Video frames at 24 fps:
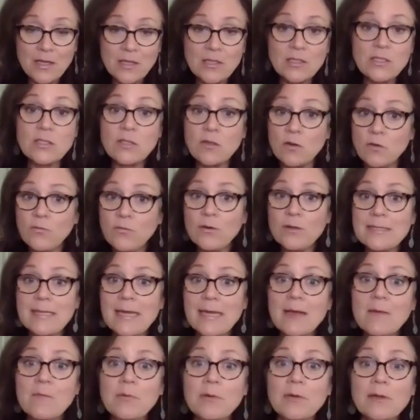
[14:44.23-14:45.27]
So for
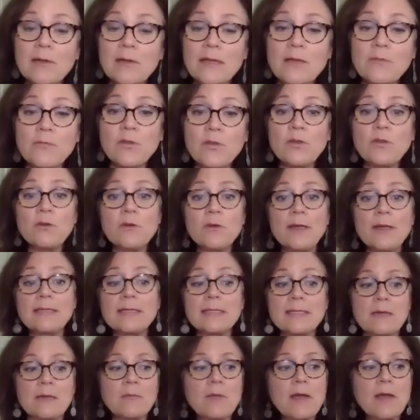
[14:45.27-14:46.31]
example, if you're in
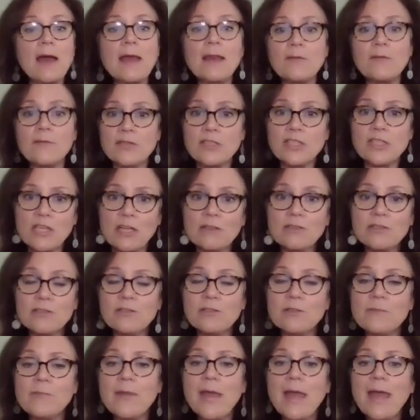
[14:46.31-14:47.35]
some kind of a
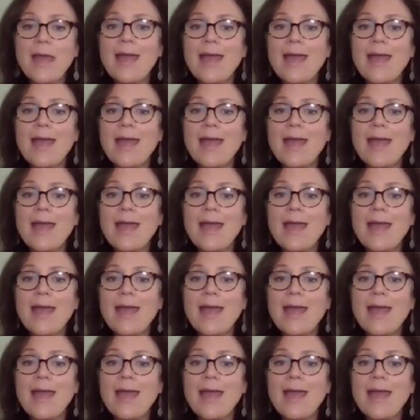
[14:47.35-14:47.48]
shelter